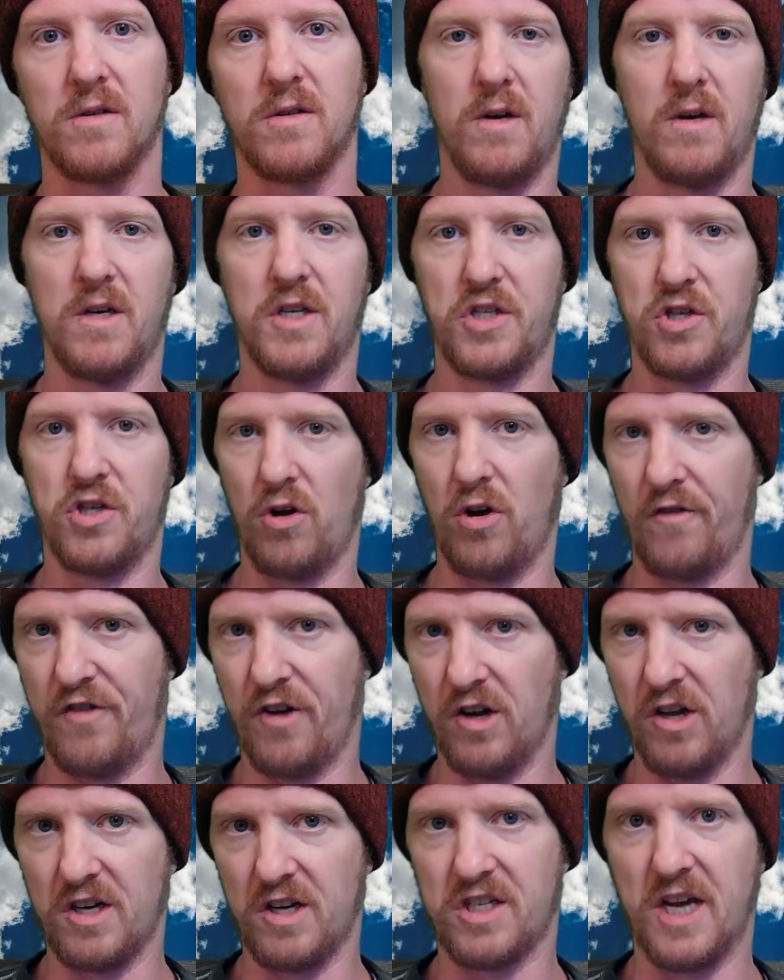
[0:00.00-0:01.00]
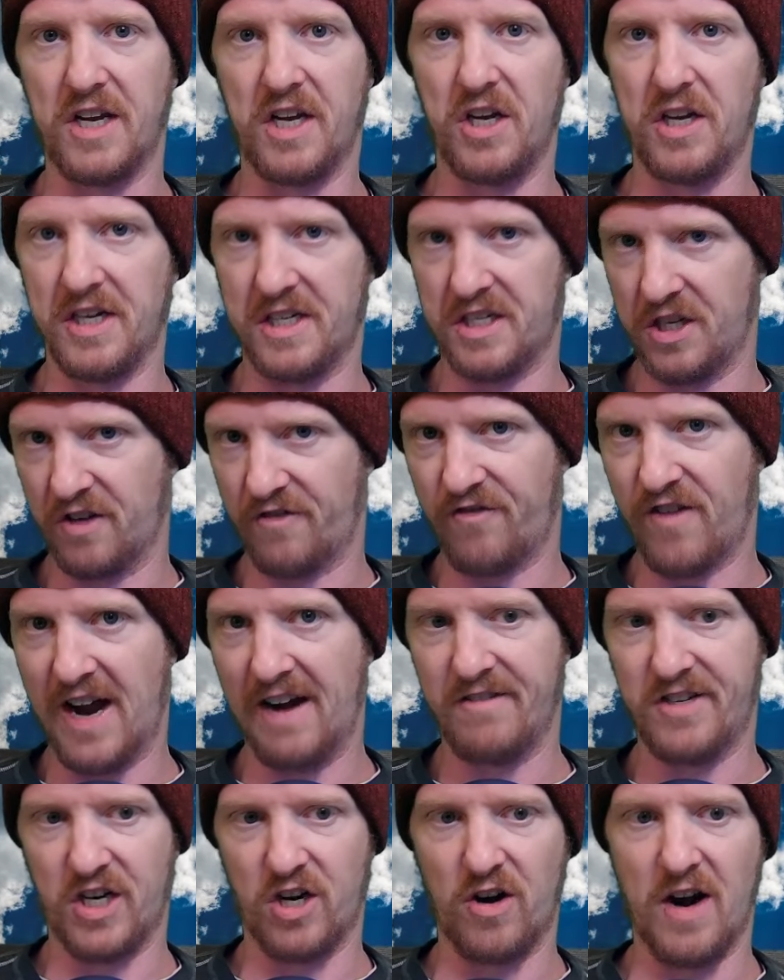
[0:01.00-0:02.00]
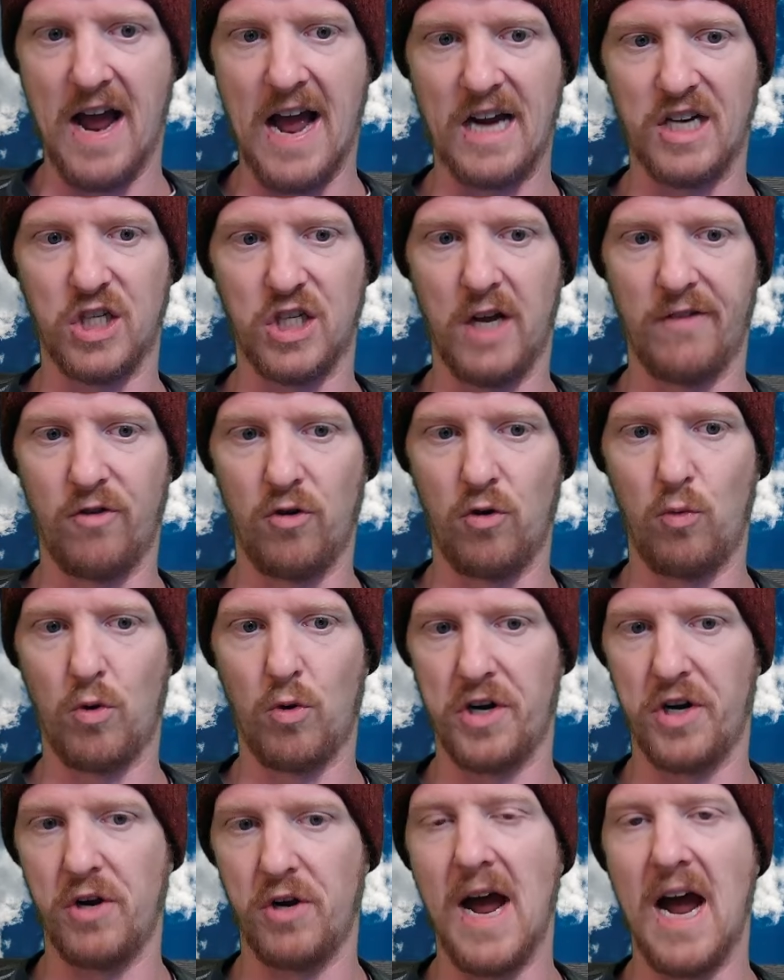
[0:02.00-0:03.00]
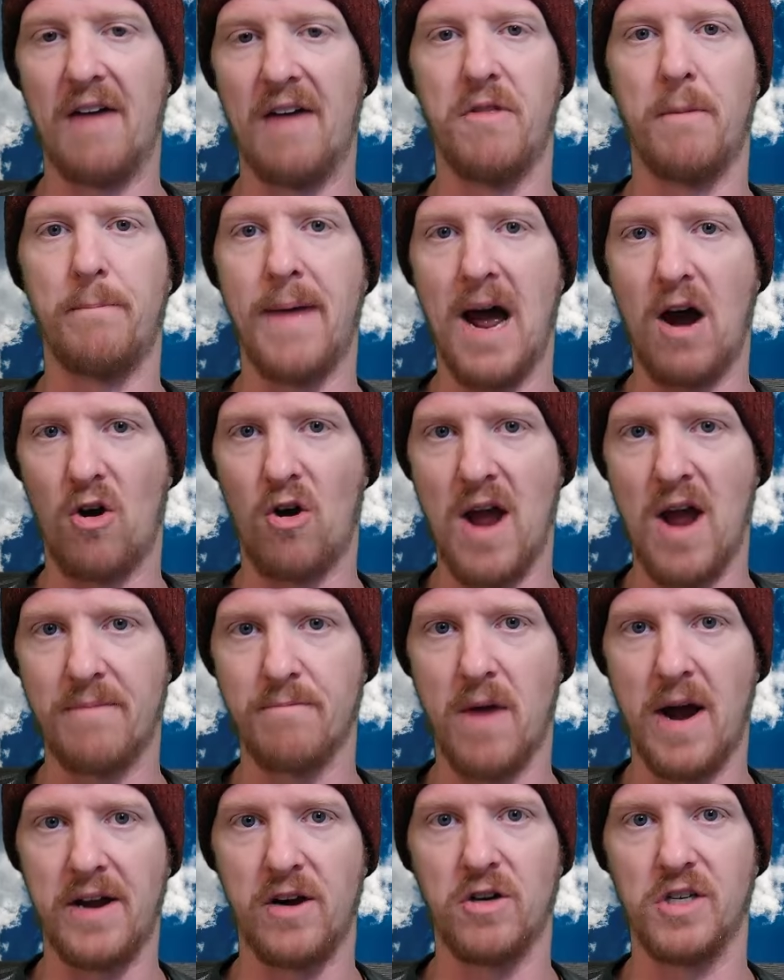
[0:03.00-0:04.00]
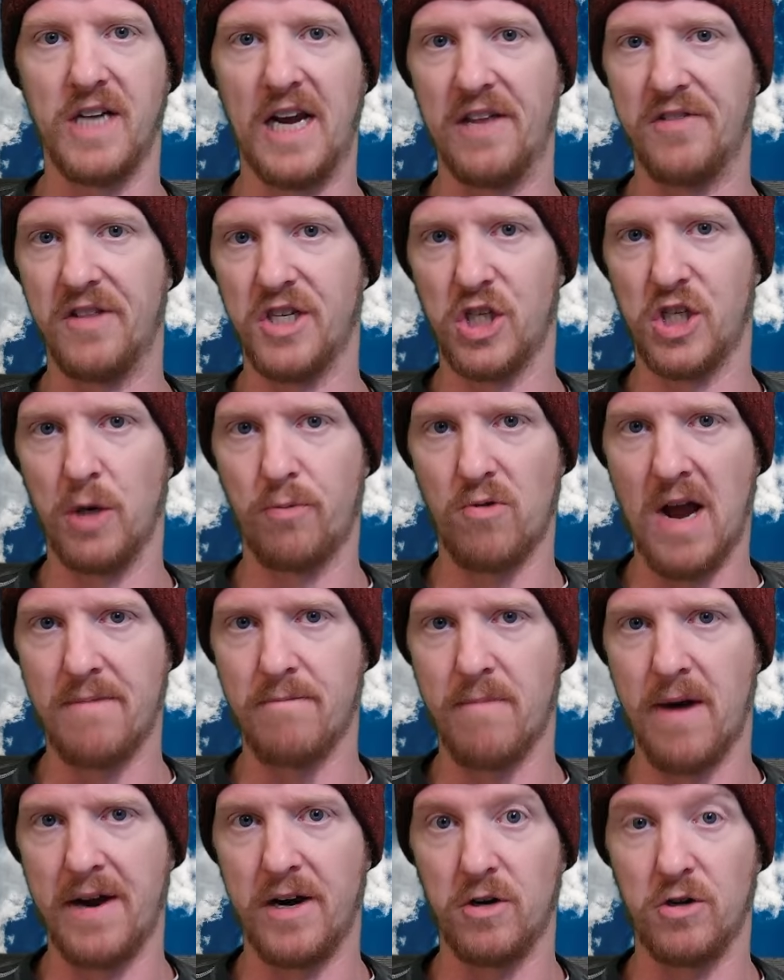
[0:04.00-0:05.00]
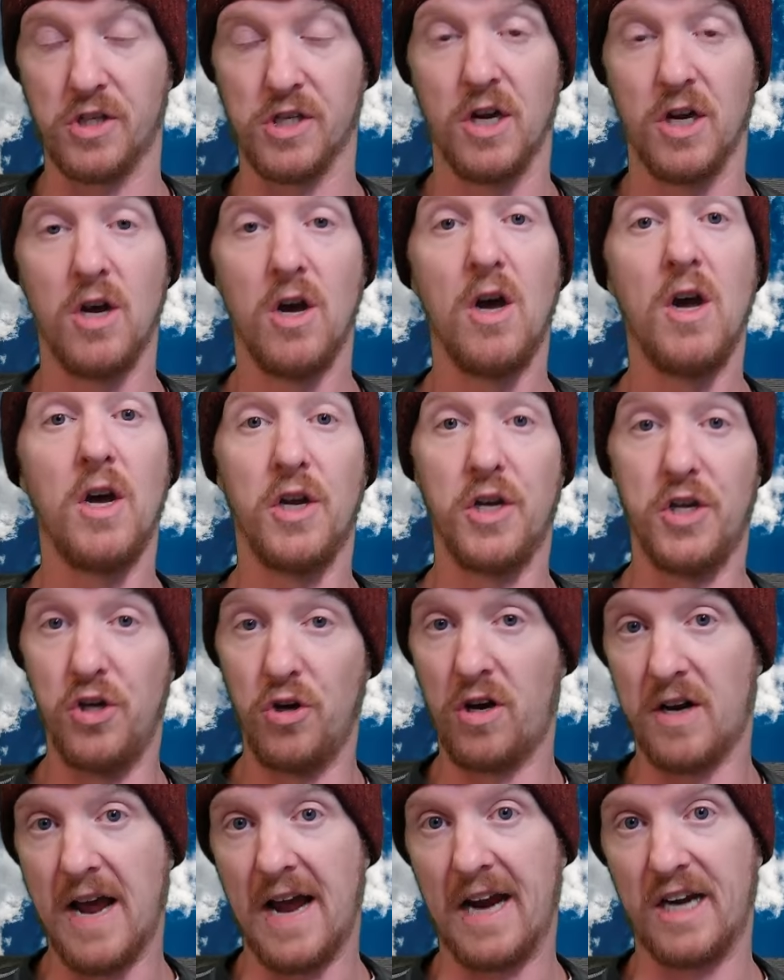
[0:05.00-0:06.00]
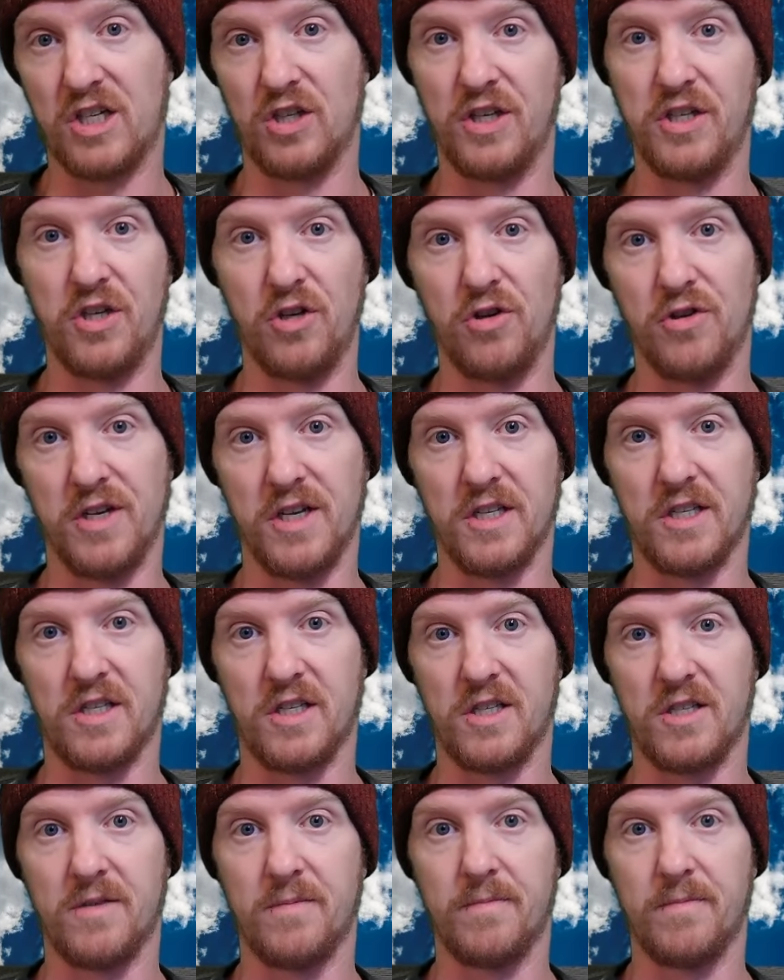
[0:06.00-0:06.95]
So if it looks like you get to the 5 terahash level where you have the power ad miners and the super ad miners, you could actually do this.